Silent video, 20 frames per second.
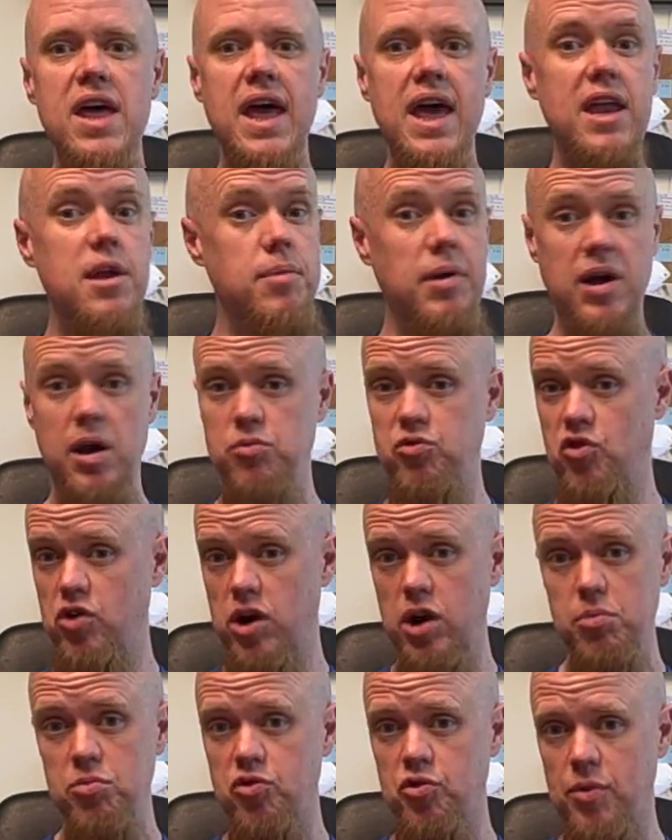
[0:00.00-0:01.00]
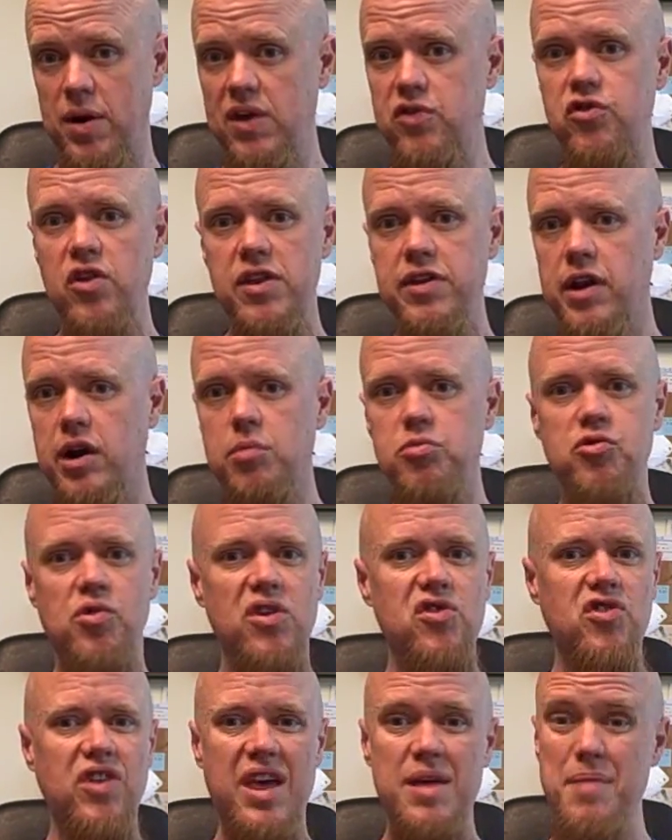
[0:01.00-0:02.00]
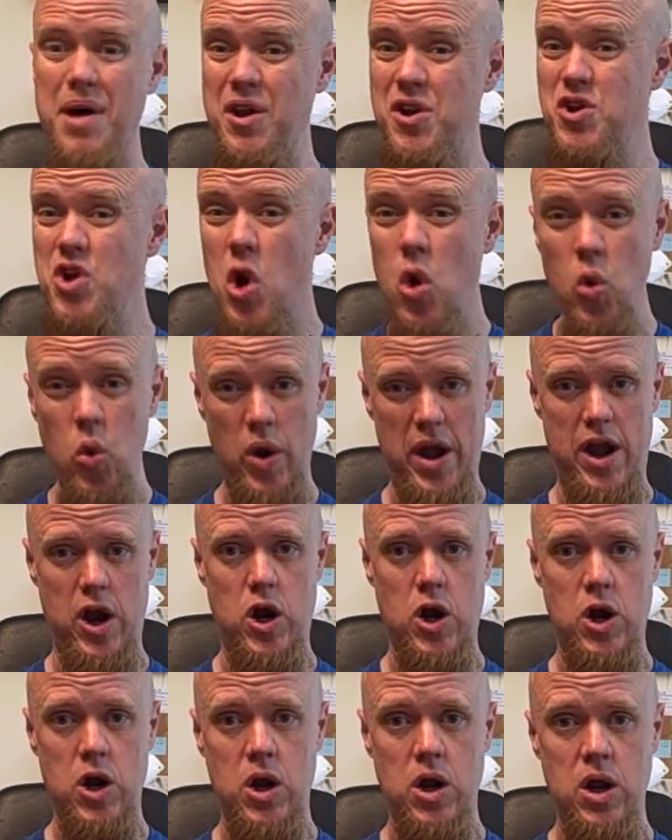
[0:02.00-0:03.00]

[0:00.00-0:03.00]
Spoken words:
and it becomes an arms race, and the arms race came out of nowhere.